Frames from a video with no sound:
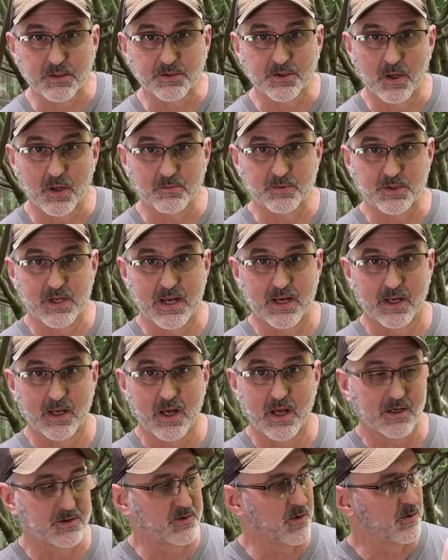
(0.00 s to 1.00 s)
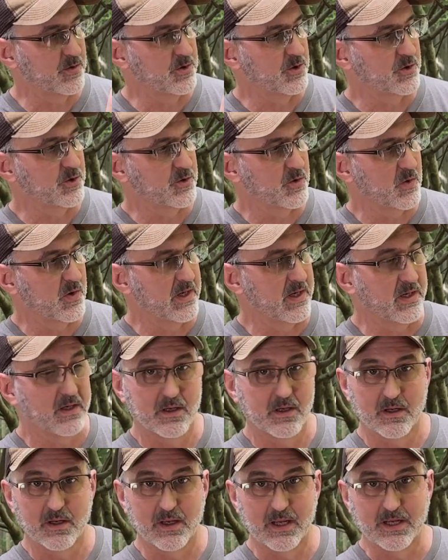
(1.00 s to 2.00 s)
comes down and locks onto your string
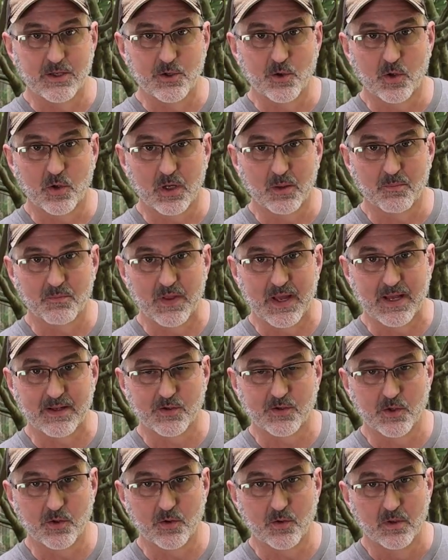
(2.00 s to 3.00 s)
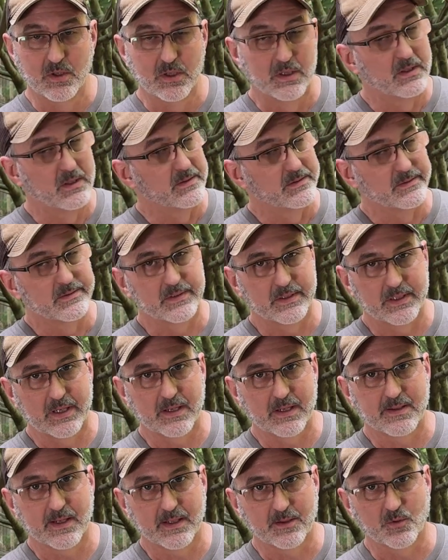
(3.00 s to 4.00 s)
and you clip that too. You
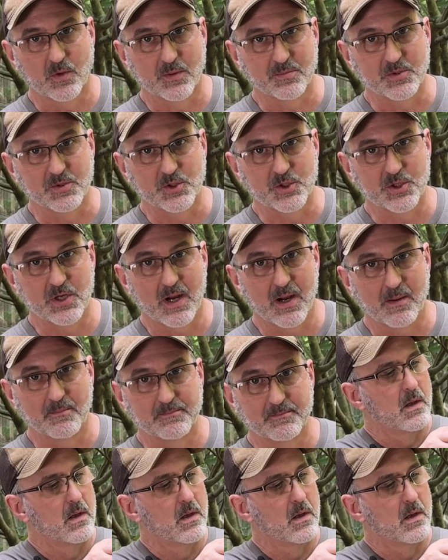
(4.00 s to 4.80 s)
got to take a trip to the shop.